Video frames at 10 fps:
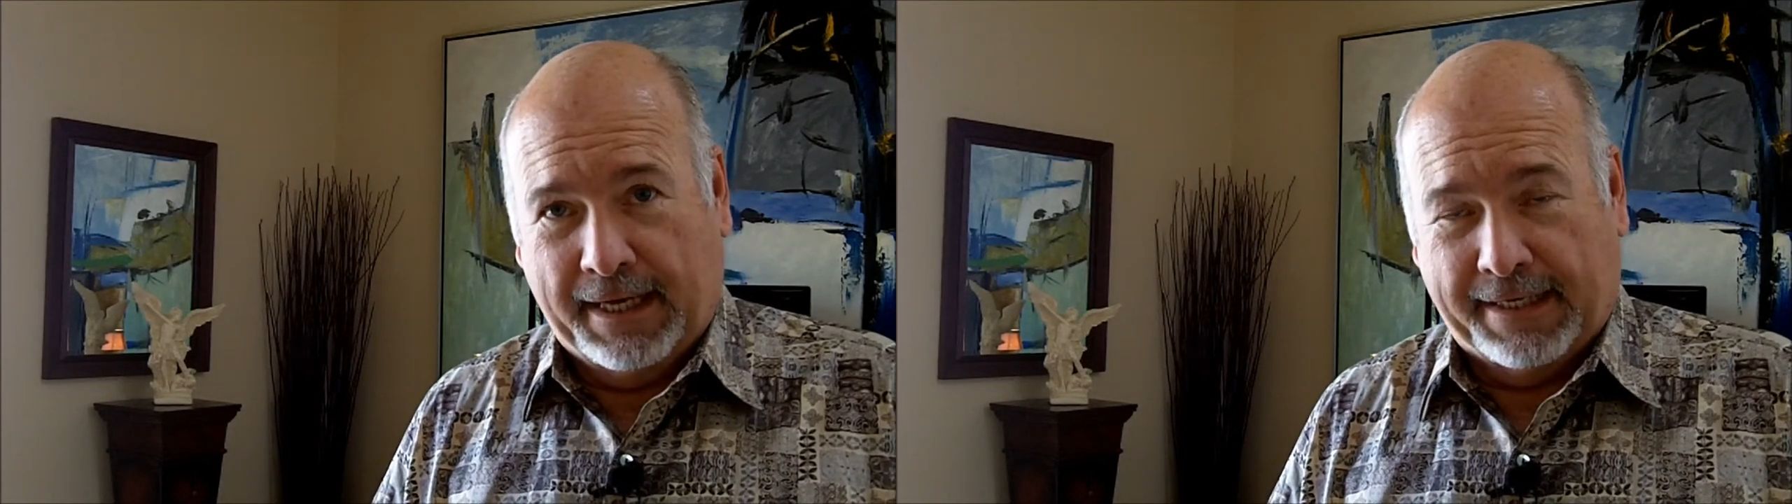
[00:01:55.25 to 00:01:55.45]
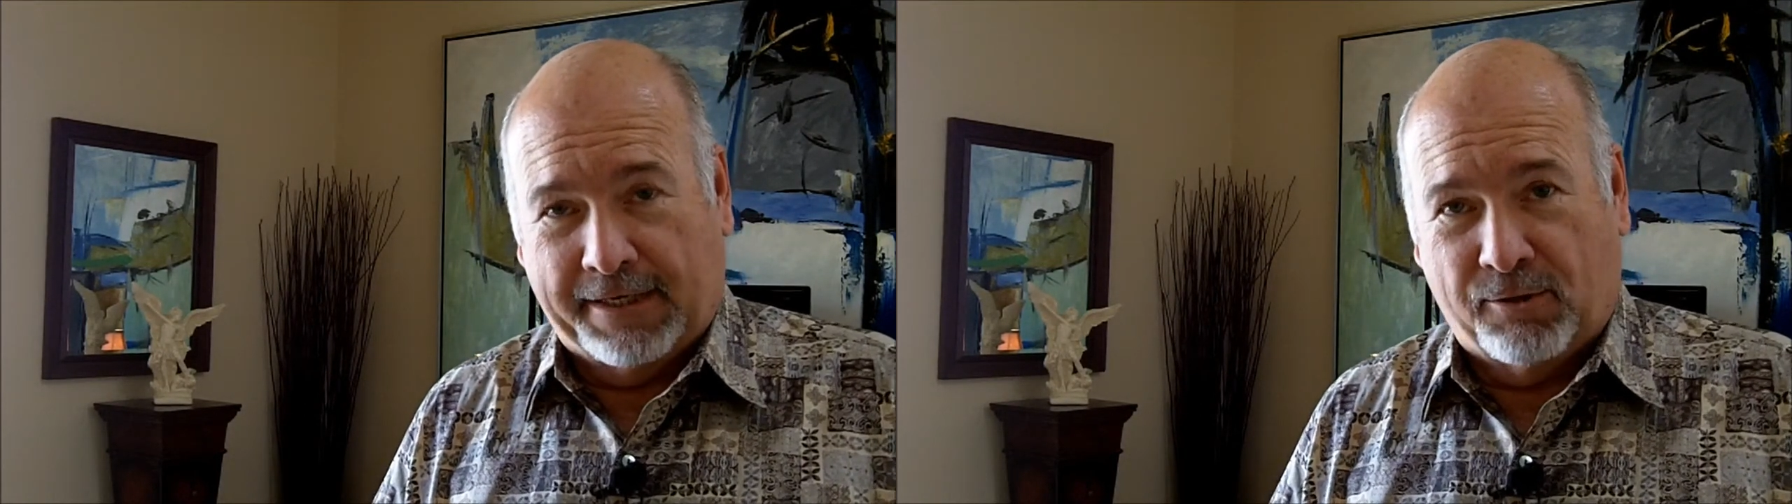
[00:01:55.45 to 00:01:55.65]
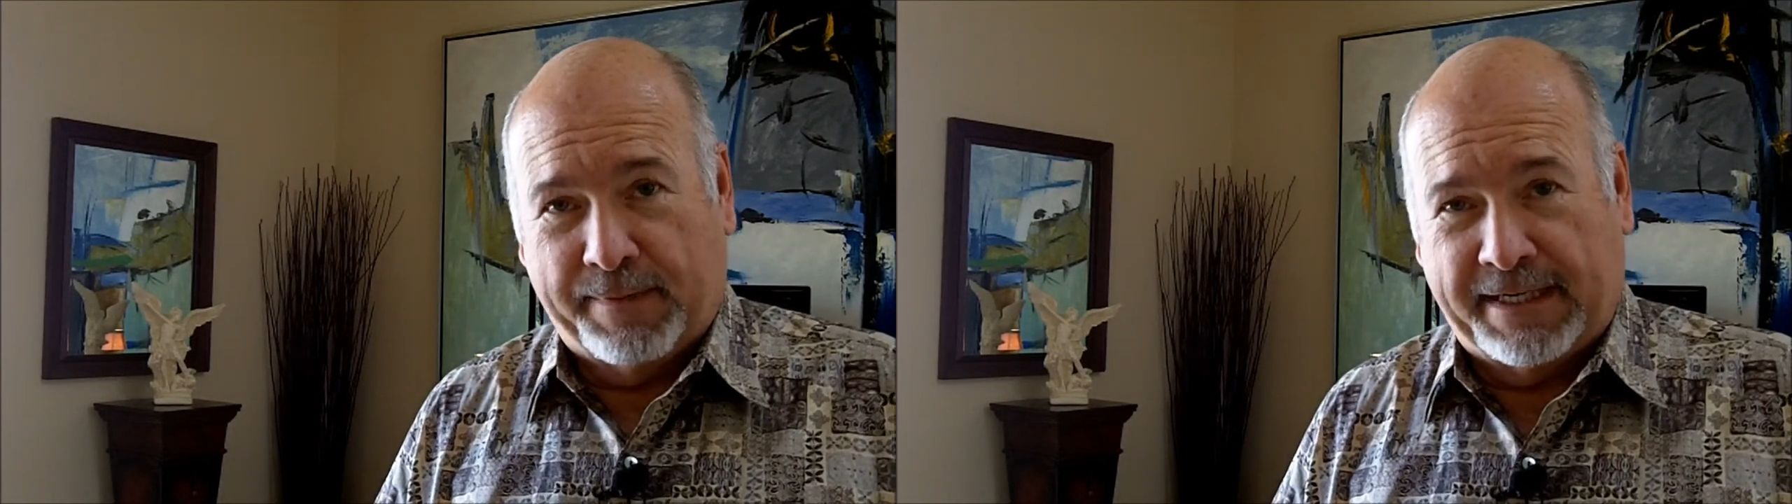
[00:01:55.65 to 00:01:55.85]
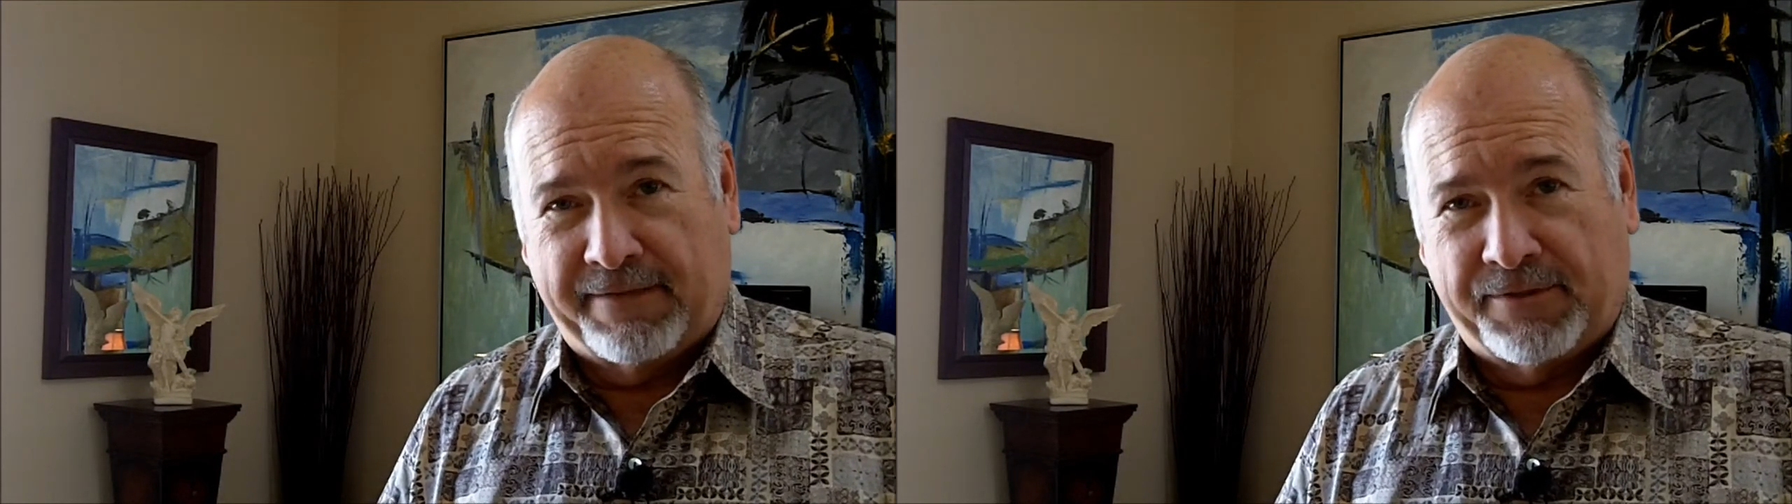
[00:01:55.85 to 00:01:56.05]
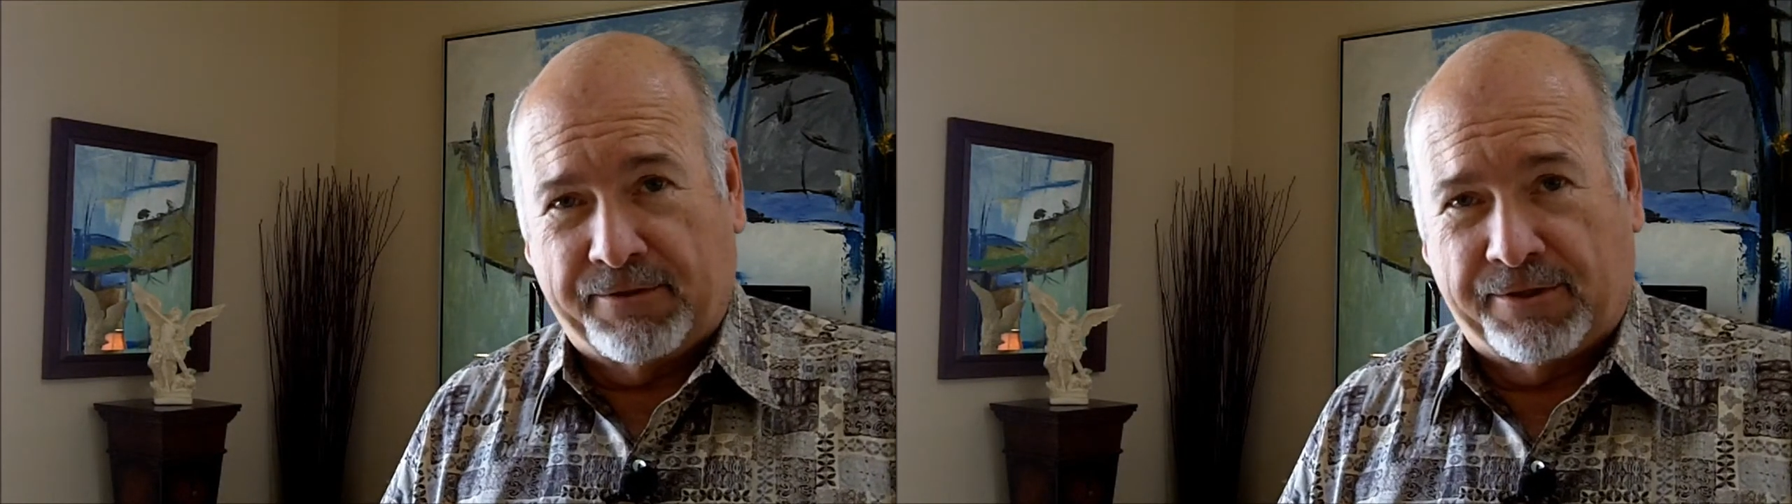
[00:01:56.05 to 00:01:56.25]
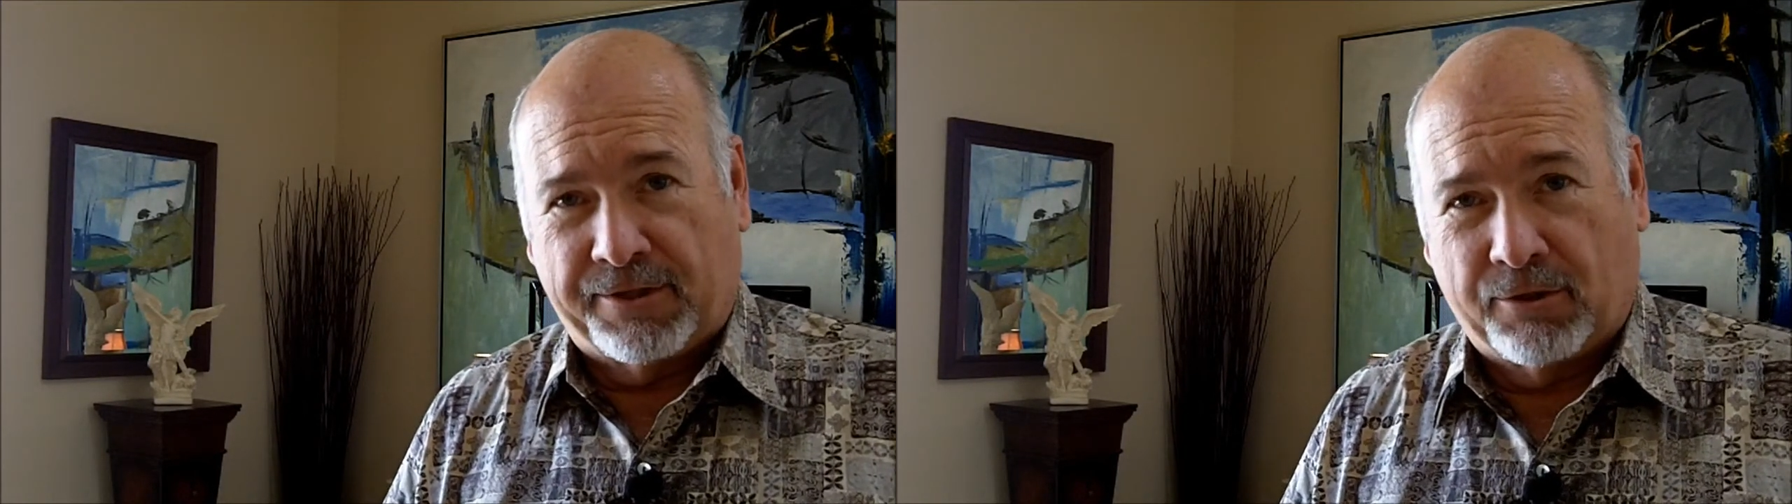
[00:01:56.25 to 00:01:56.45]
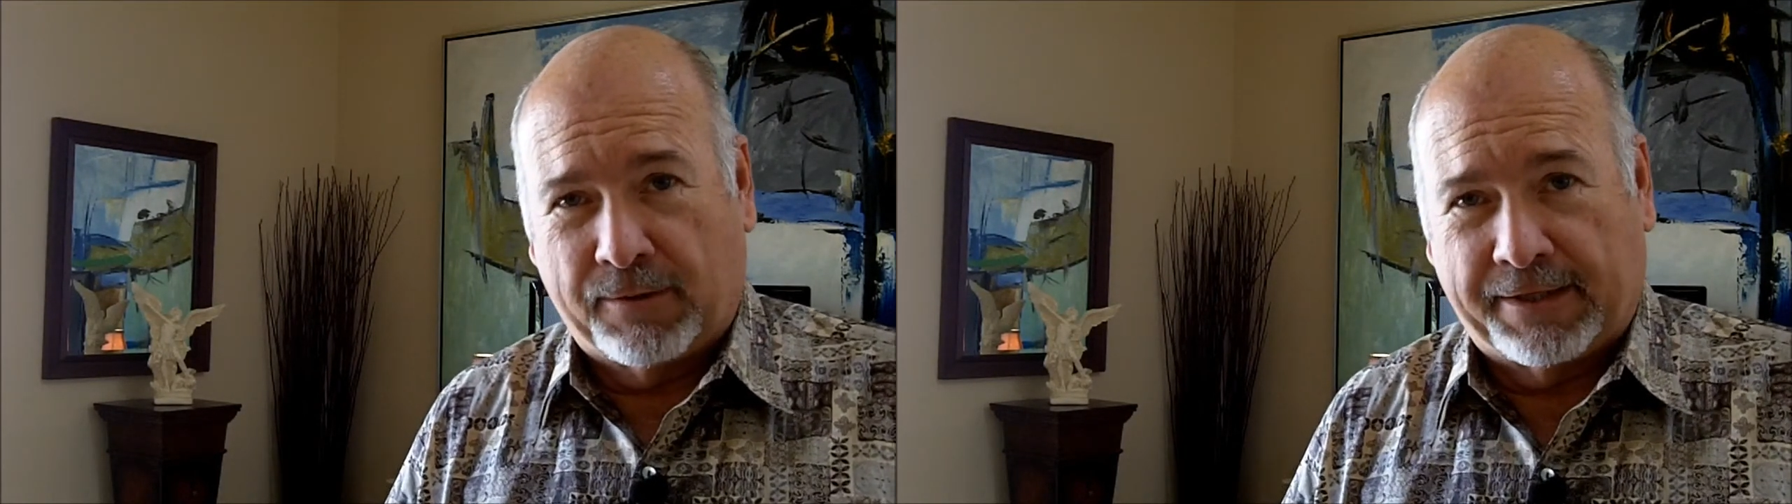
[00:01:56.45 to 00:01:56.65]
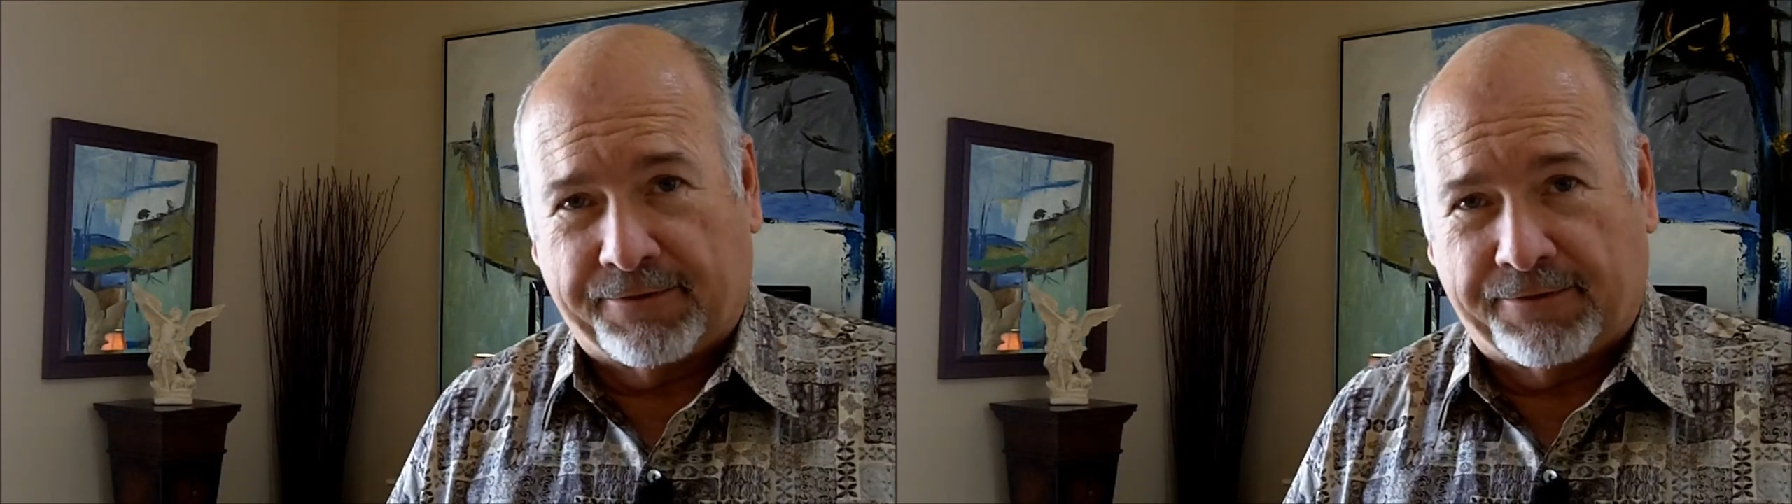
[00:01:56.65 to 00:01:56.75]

And I know many of you that are going